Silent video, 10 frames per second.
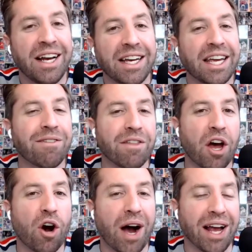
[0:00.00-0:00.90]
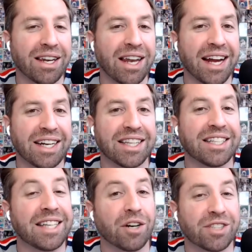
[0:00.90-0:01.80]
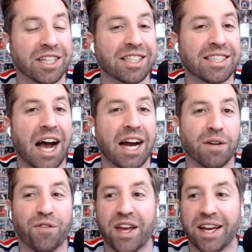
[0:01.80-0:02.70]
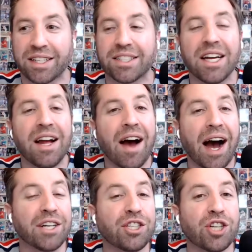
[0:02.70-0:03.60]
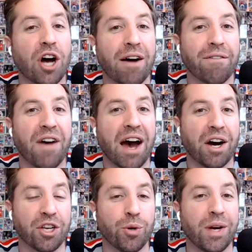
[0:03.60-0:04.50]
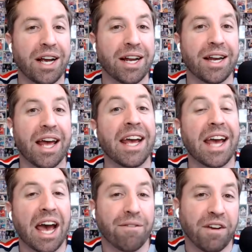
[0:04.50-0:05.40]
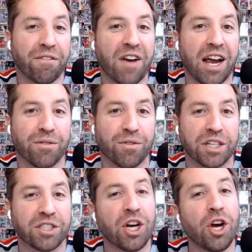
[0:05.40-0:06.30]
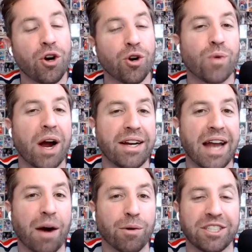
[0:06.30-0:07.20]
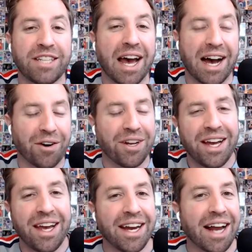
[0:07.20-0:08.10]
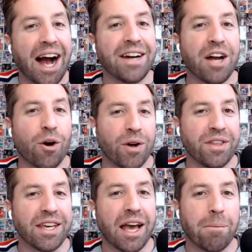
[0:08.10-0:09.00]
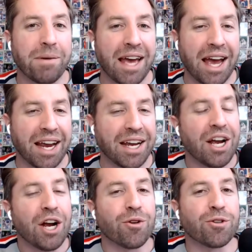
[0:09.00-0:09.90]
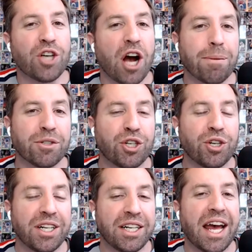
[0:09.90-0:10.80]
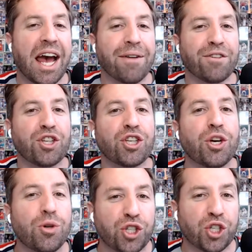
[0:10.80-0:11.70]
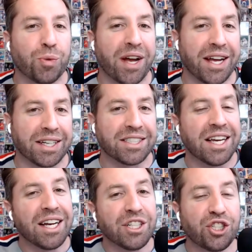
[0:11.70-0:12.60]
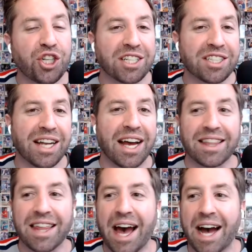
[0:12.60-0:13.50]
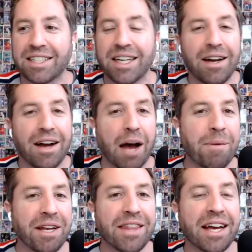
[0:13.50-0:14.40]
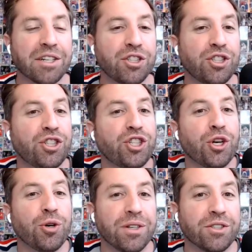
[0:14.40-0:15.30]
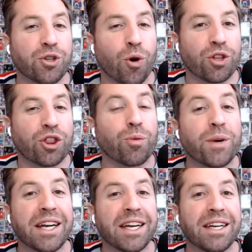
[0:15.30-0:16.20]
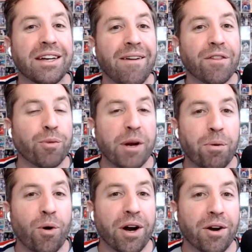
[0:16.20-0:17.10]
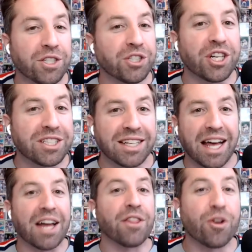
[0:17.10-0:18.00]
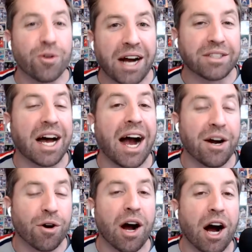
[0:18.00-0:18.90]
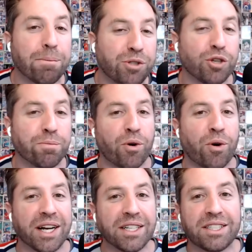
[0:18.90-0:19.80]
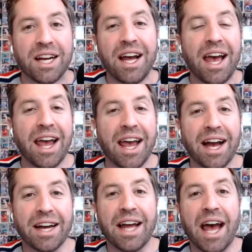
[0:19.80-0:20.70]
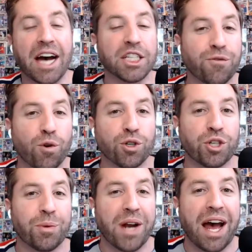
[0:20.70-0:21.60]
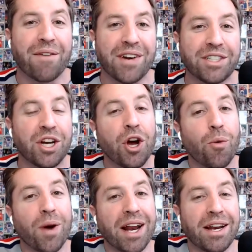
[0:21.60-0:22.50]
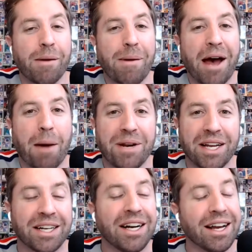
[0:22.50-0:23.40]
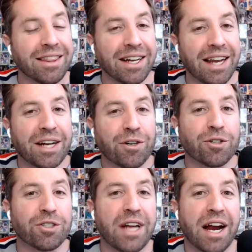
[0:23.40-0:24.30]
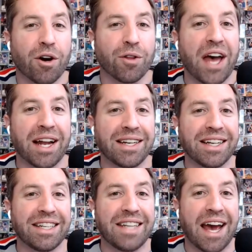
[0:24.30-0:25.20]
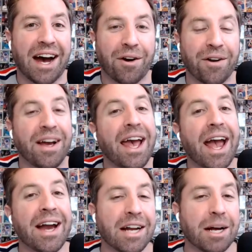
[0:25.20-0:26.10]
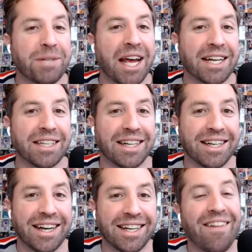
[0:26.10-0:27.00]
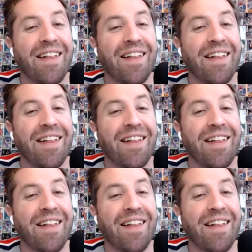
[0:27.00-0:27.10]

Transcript: Even though I liked the Celtics side of things, I saw value in a heavy favorite who right now is down. And I know in the N B A, there's the opportunity to have huge swings just like that. I mean, they could shoot and score three three-pointers, and just like that, they're now tied or up two points. And as fortune would have it, what ended up happening, the Lakers narrowed that lead down, ended up taking the lead,